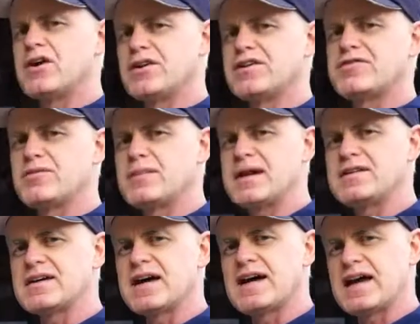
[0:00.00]
on the
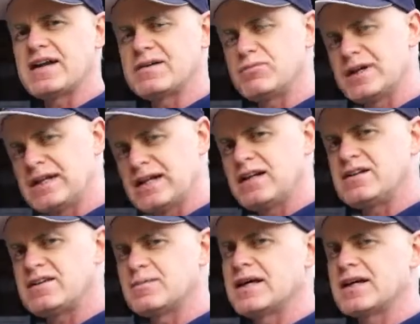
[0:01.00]
fermenter, and we need
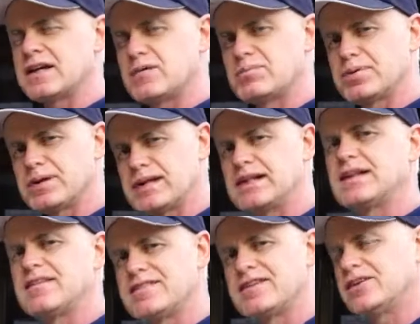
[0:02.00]
it to be in a
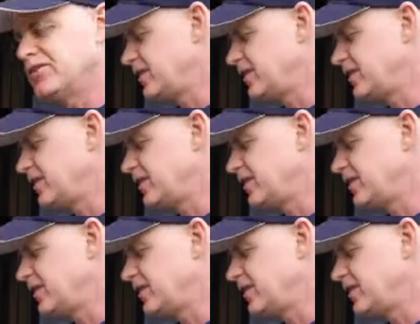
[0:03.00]
completely sealed